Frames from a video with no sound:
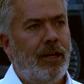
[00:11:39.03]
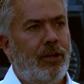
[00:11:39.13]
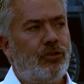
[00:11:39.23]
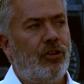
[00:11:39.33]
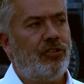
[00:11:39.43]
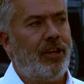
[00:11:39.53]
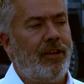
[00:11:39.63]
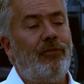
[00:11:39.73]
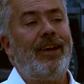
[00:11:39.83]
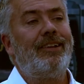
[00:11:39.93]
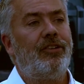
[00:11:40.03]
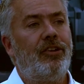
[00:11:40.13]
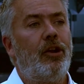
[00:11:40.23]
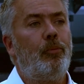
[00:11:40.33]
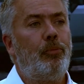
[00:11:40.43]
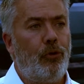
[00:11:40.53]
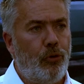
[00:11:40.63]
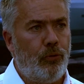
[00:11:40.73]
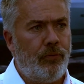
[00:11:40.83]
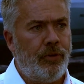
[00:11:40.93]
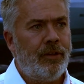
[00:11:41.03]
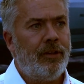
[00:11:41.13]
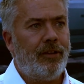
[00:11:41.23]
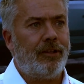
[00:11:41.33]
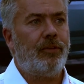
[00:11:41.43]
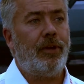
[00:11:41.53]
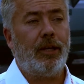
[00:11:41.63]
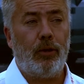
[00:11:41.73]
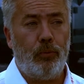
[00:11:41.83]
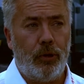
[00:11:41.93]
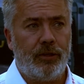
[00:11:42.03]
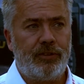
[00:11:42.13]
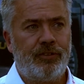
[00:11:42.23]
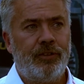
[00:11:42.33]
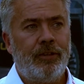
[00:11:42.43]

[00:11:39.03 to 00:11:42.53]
how should I say, vetted and approved that the vehicle works,